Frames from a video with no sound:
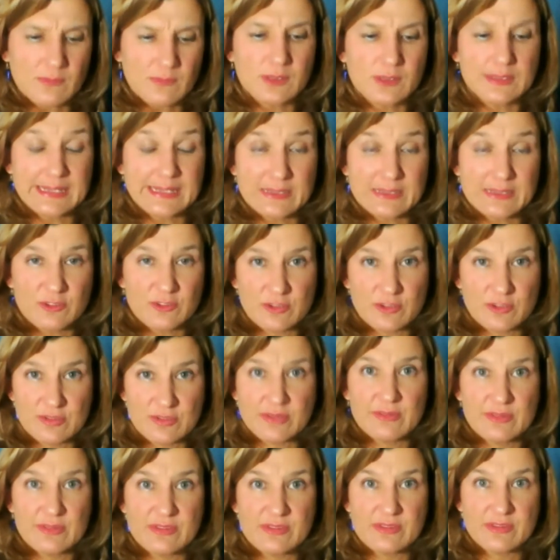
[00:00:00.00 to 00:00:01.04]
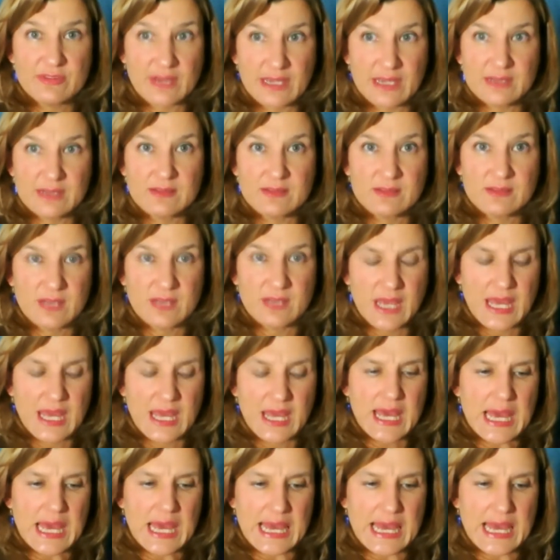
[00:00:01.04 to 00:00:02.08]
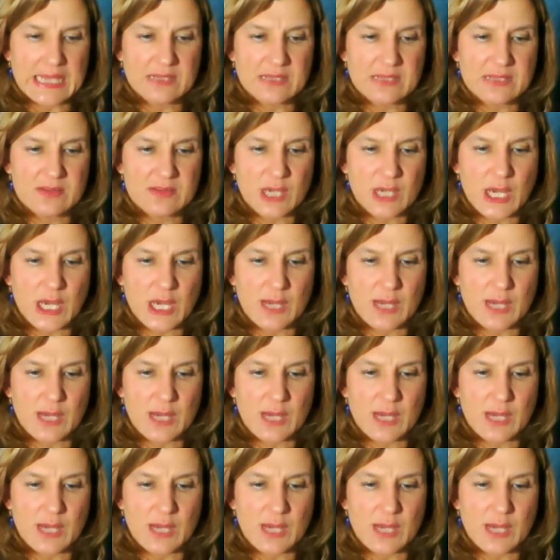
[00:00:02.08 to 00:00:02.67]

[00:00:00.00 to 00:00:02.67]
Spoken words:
Again, she's in the States, and